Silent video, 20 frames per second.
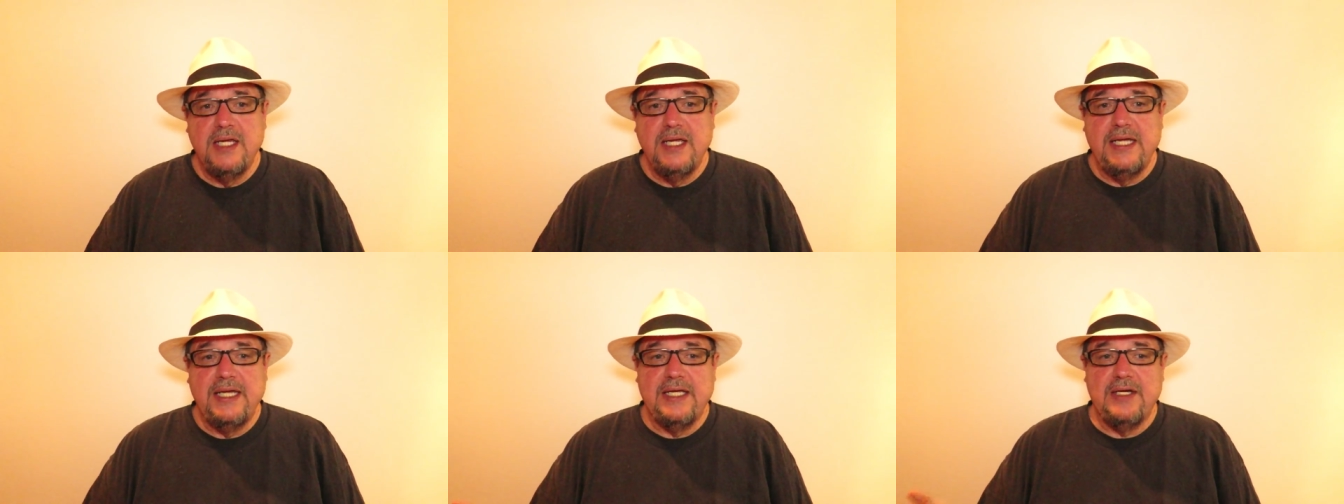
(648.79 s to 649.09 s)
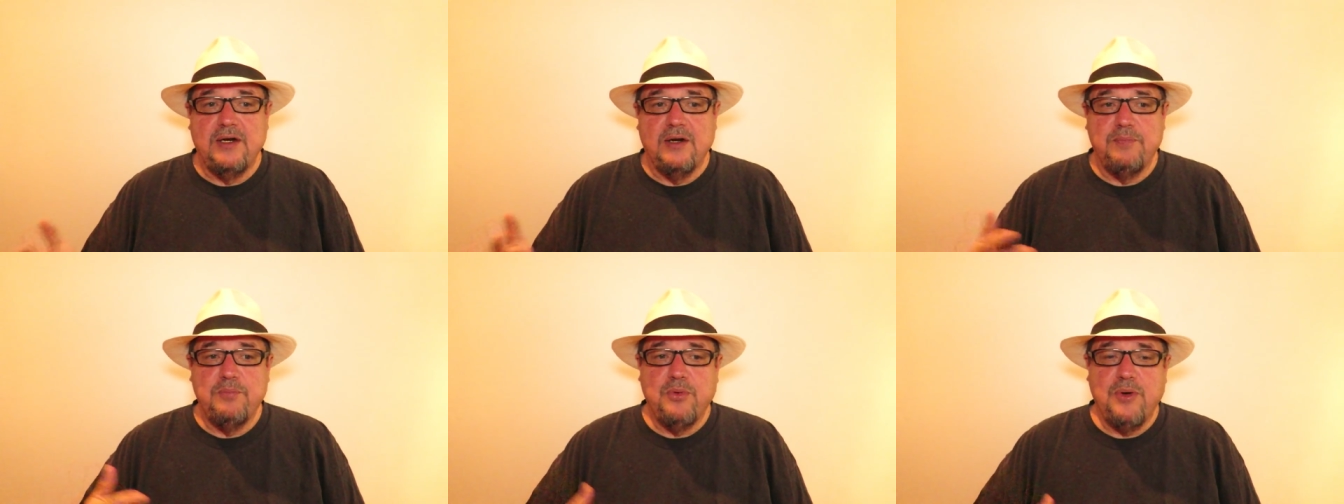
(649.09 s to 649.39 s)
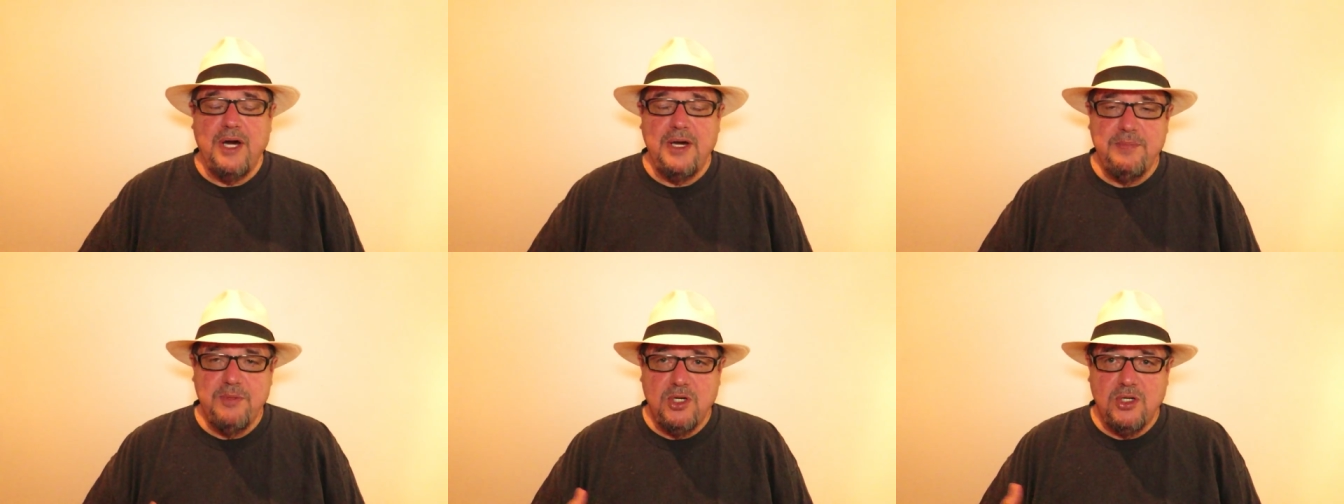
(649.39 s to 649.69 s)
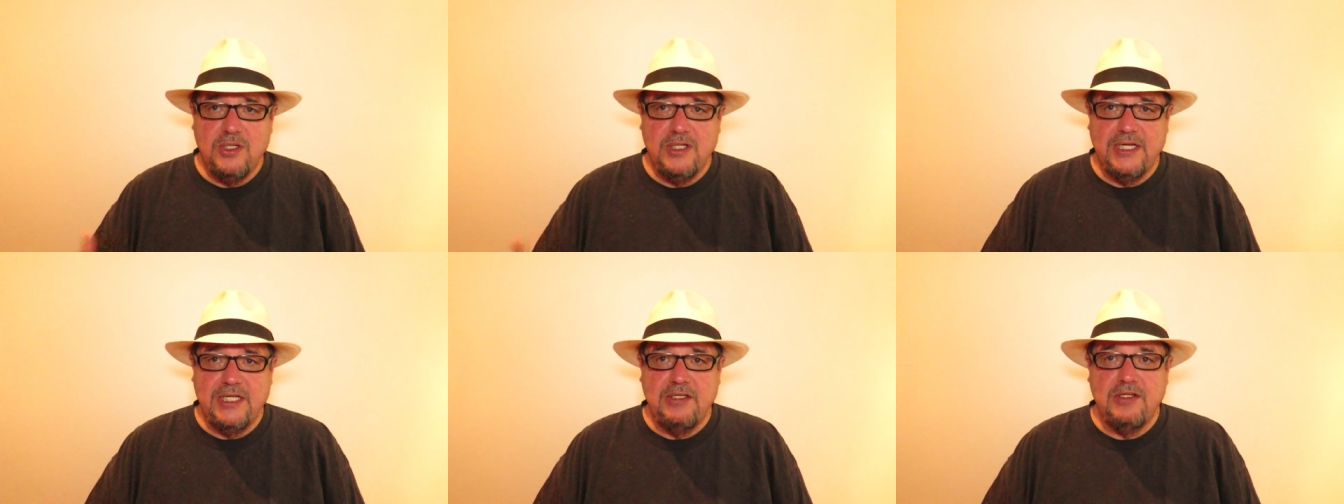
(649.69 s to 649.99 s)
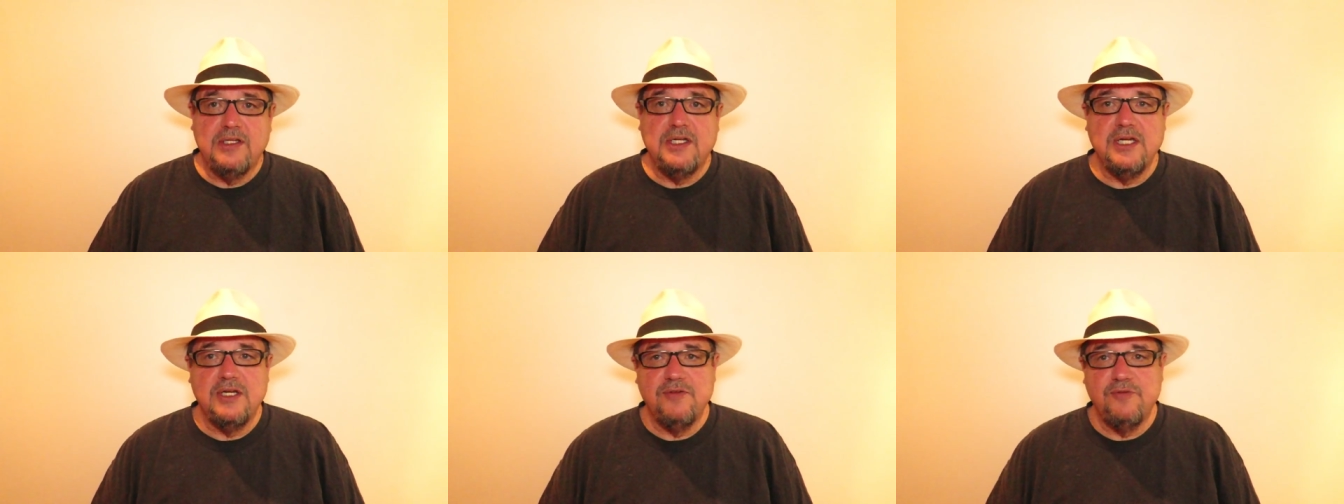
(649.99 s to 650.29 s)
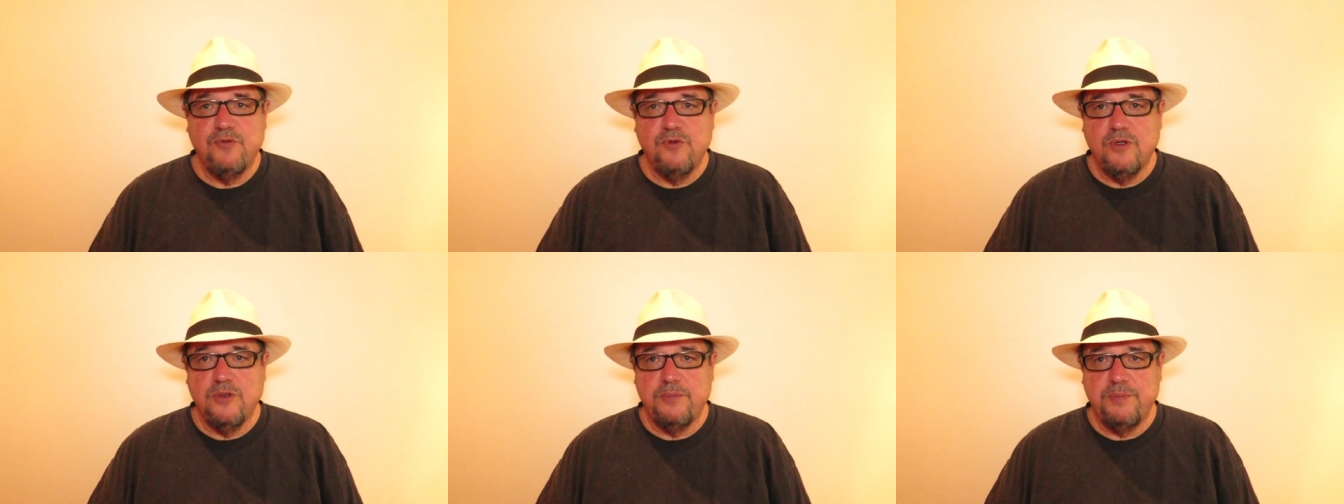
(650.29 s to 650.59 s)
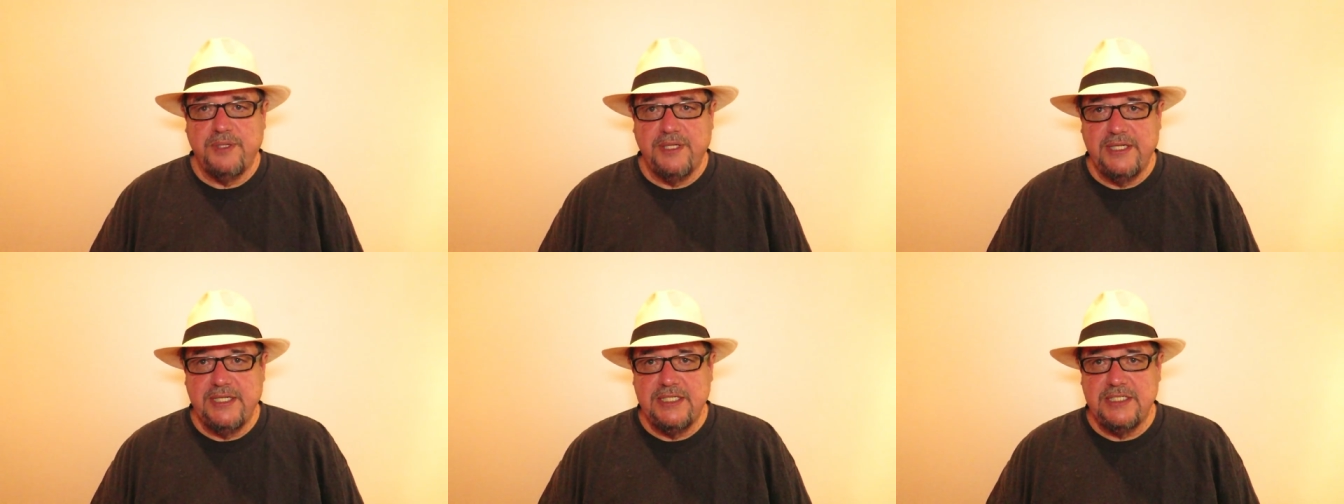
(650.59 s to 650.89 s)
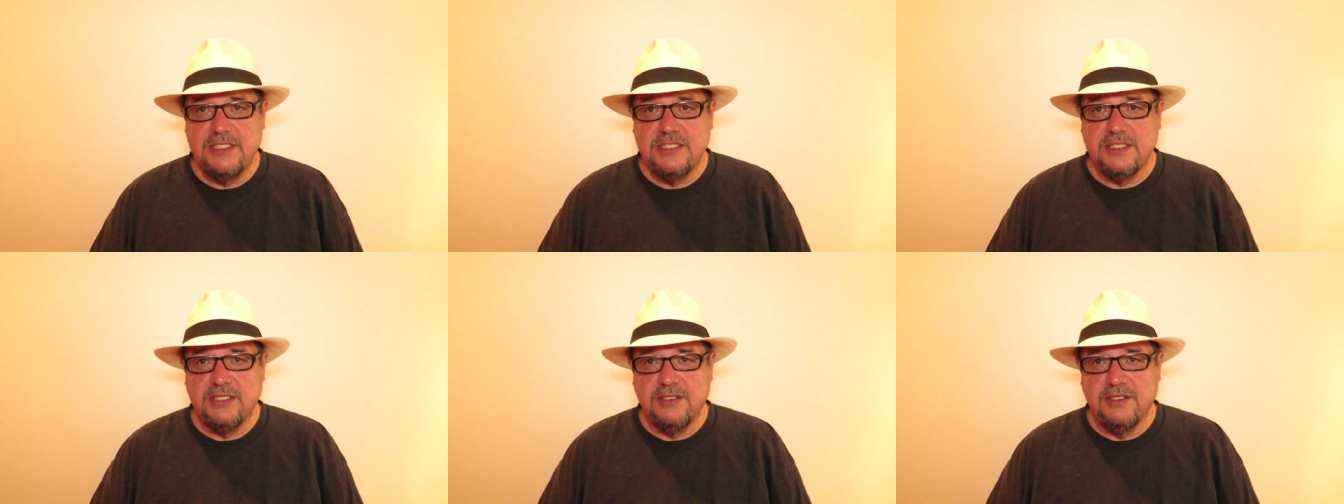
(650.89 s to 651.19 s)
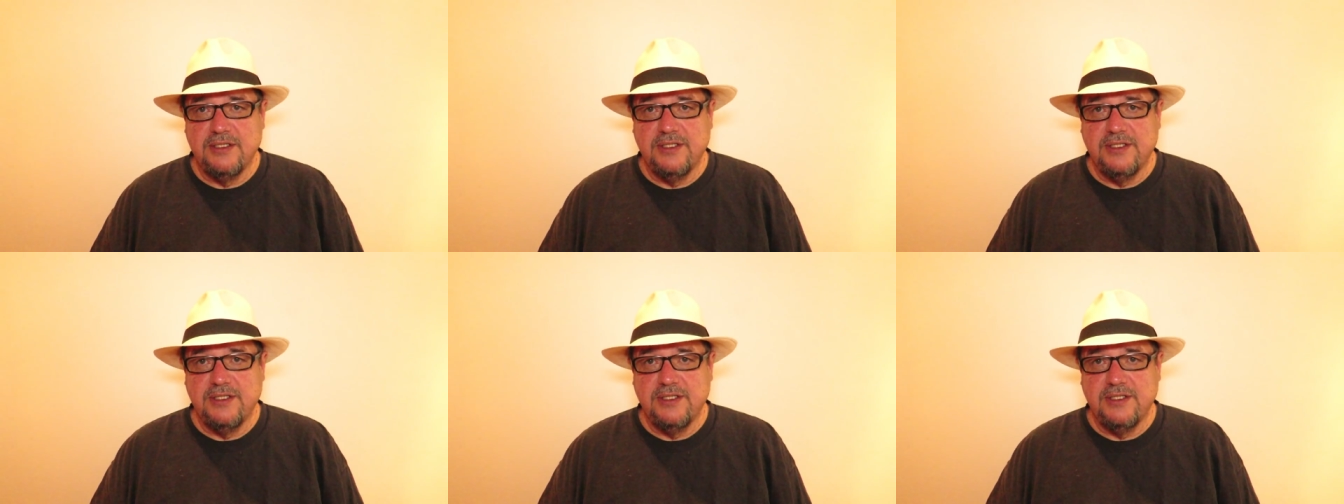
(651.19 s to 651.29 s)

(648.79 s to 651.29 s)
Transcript: and are primarily looking for a place